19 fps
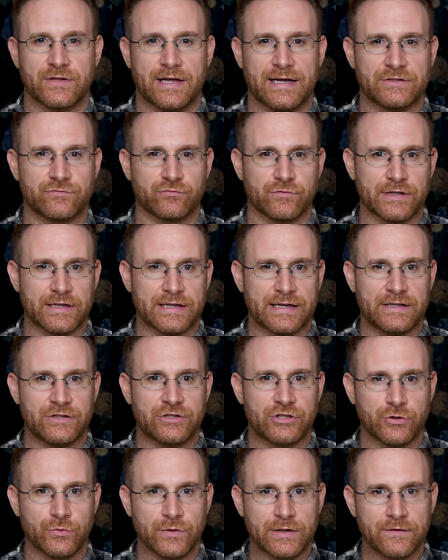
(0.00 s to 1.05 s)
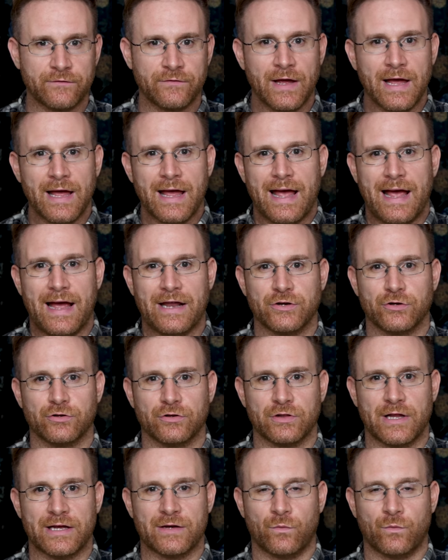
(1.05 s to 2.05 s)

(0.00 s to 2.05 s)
so that it's really intuitive and you're